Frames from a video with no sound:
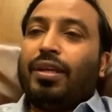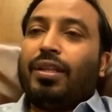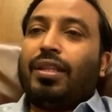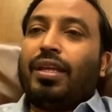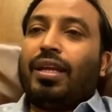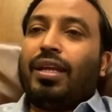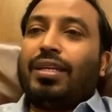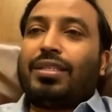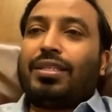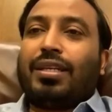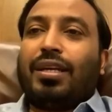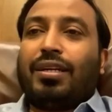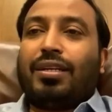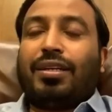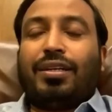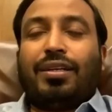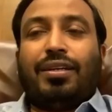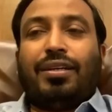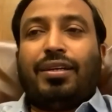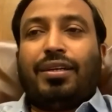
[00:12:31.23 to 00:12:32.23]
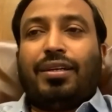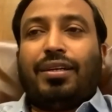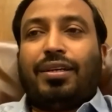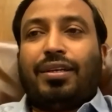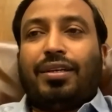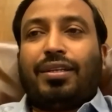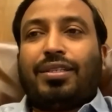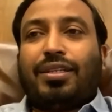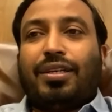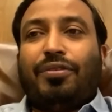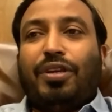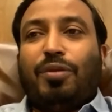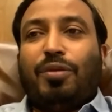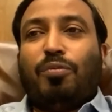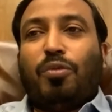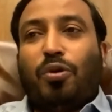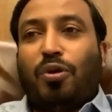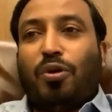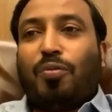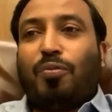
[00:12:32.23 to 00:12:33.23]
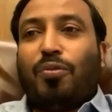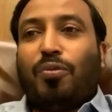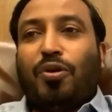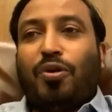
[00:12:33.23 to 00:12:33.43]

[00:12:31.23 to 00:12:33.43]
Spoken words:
Then I started serving more,